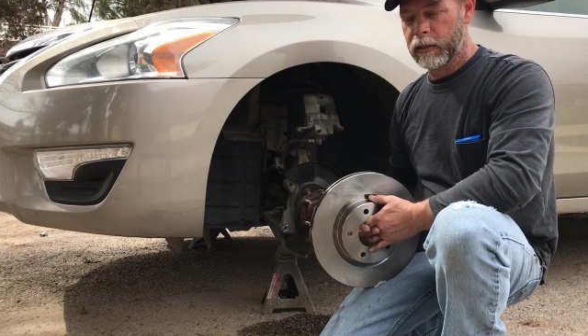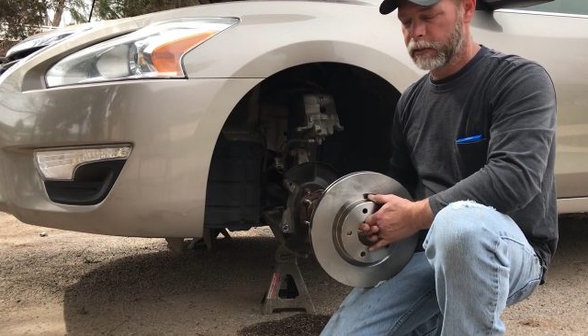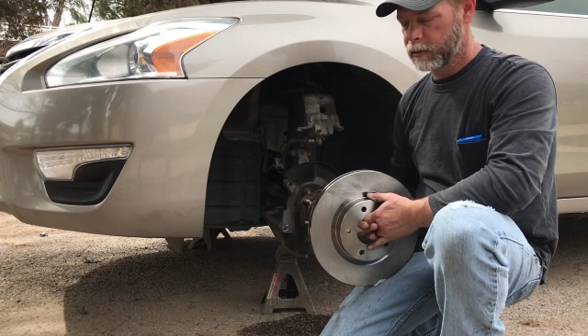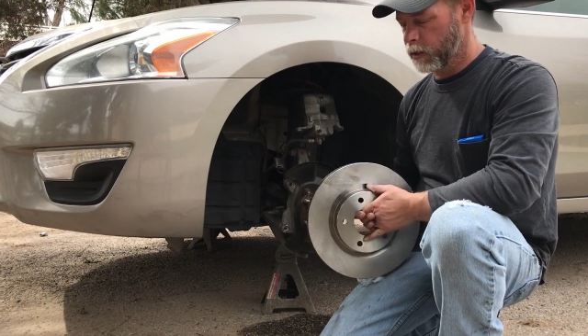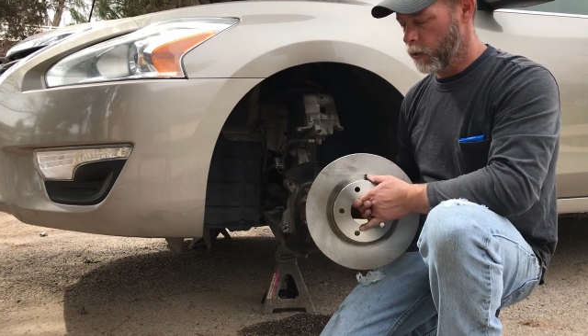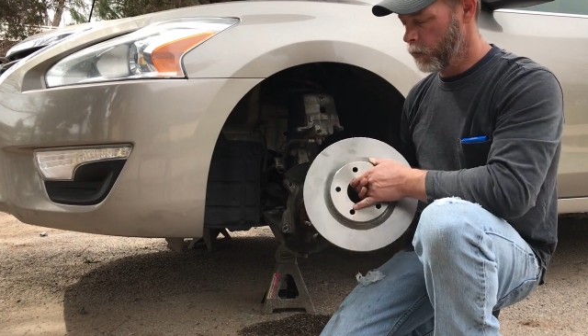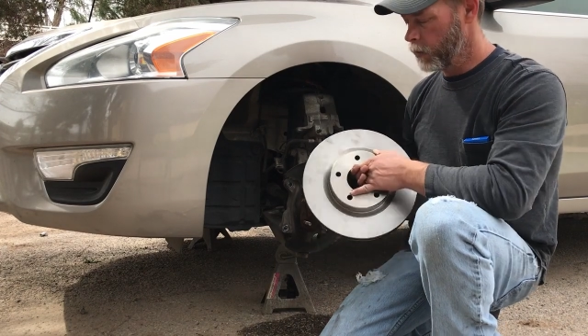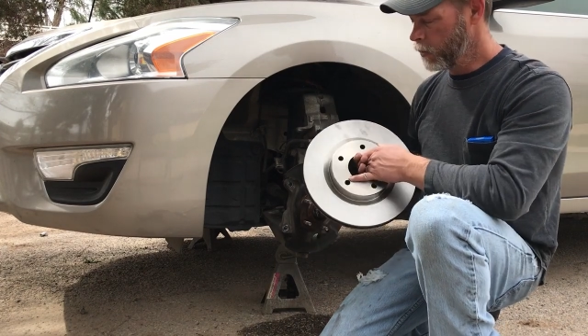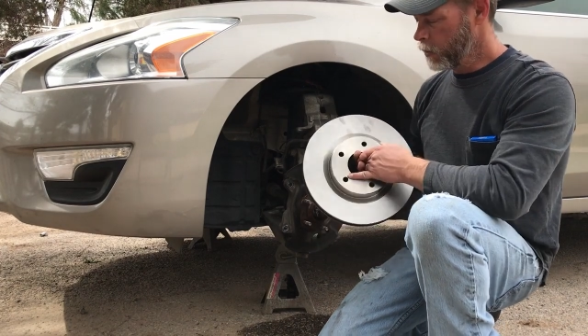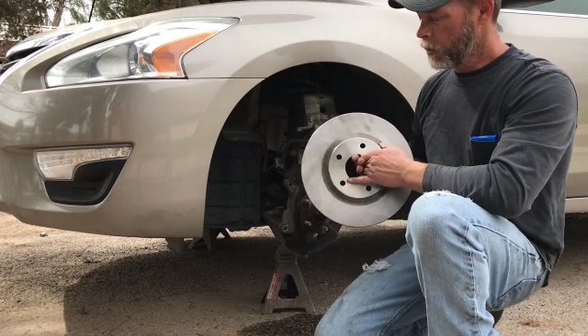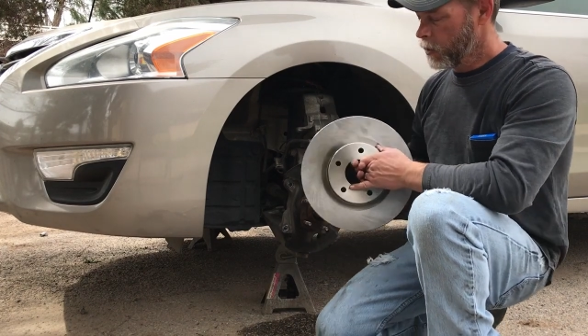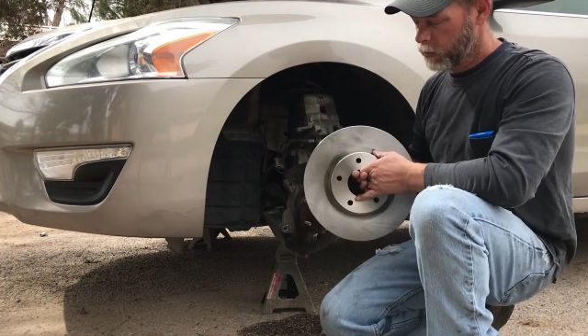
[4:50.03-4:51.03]
So
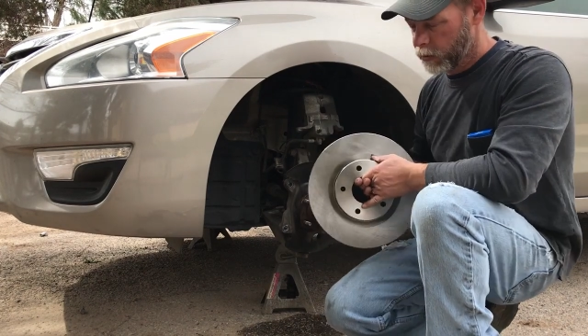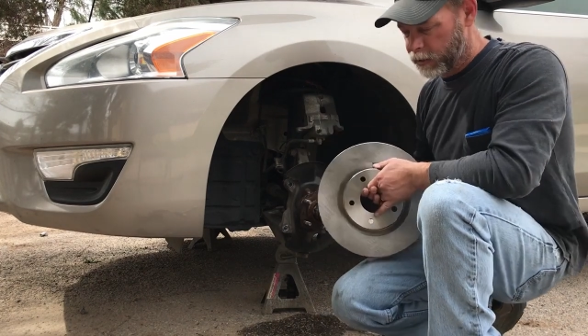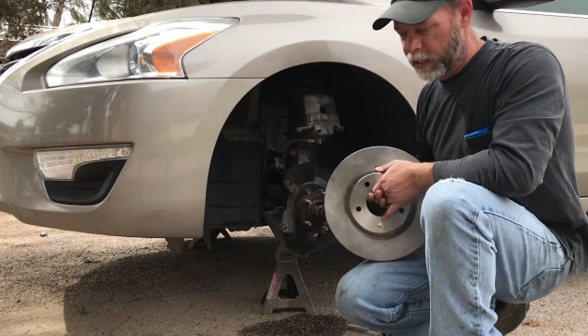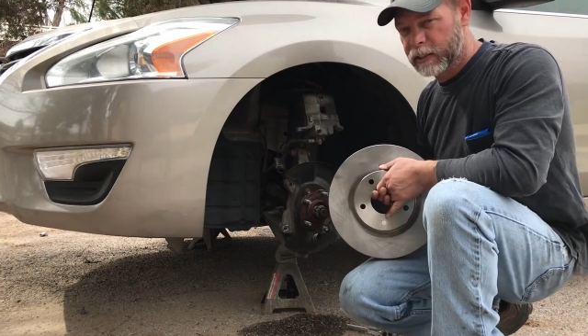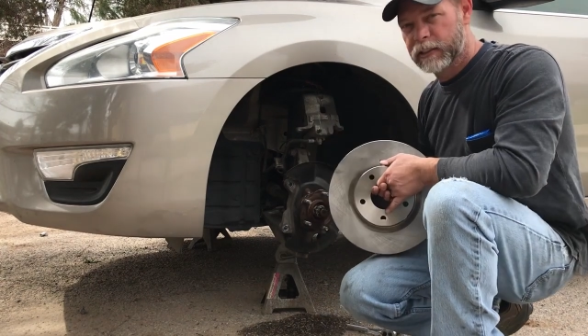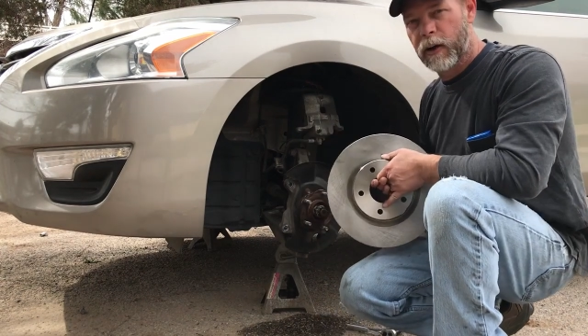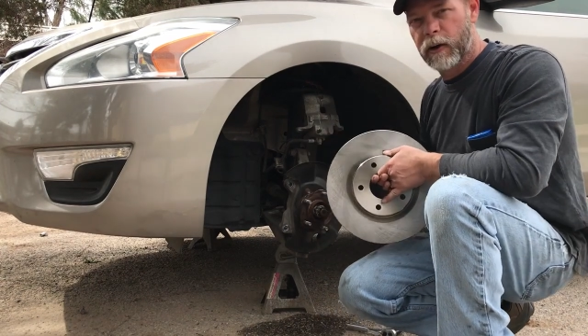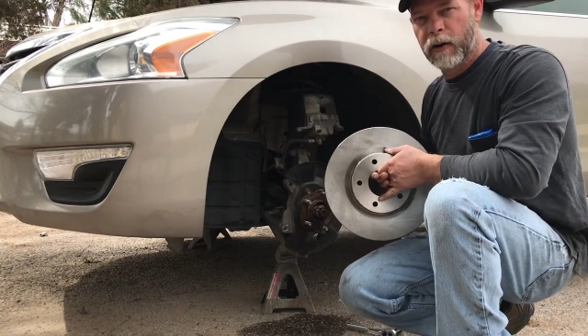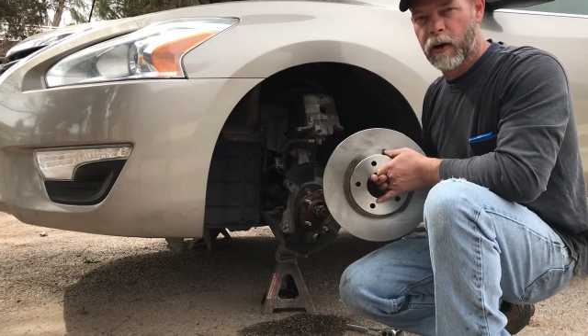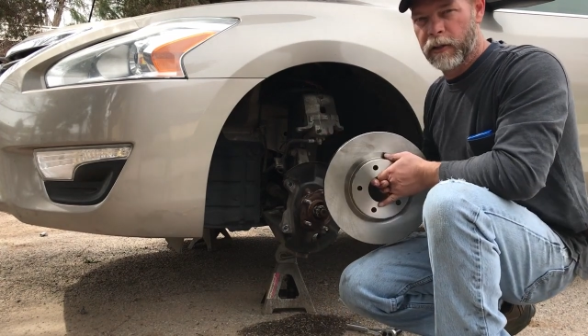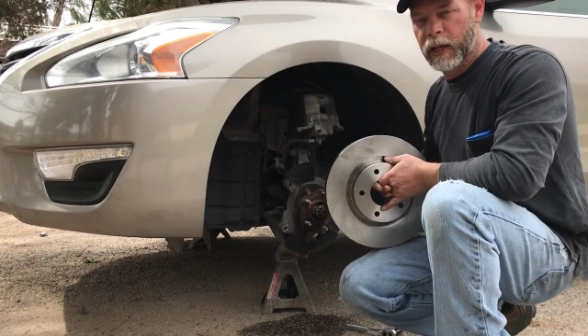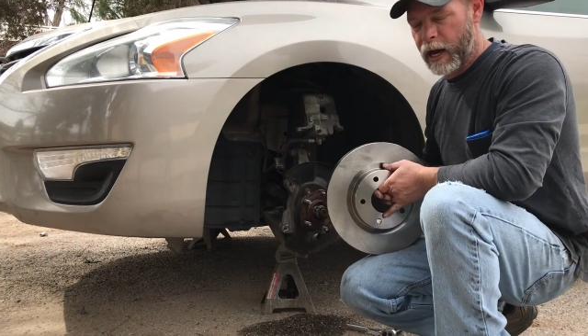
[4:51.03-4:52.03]
just get started
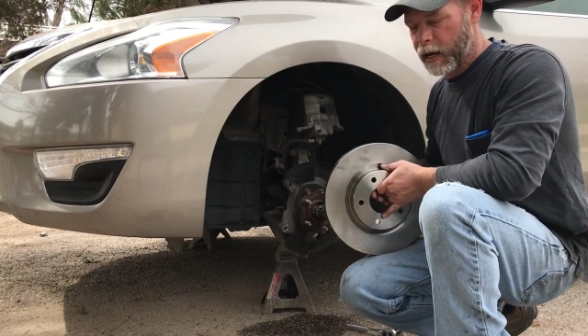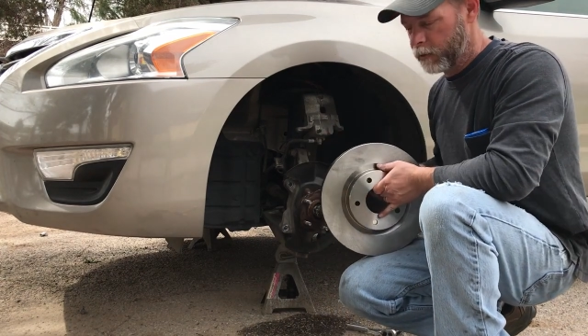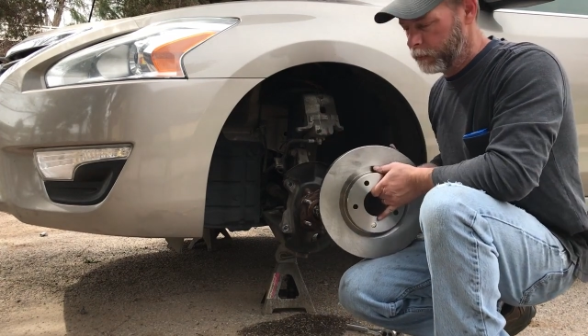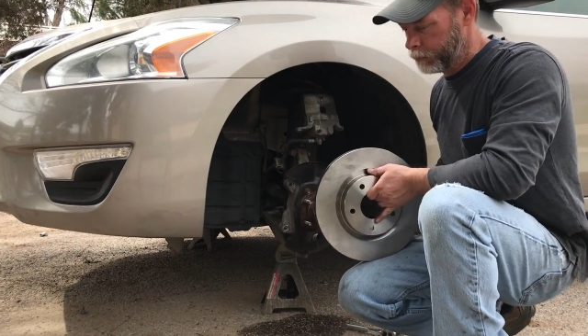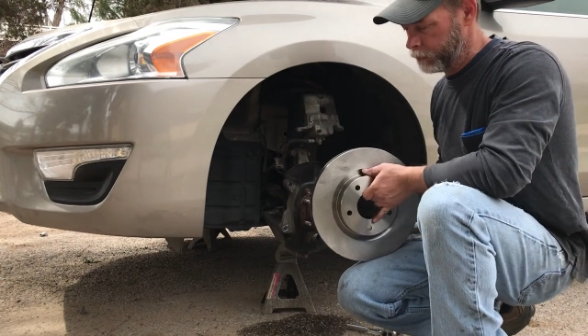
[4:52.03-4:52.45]
on that.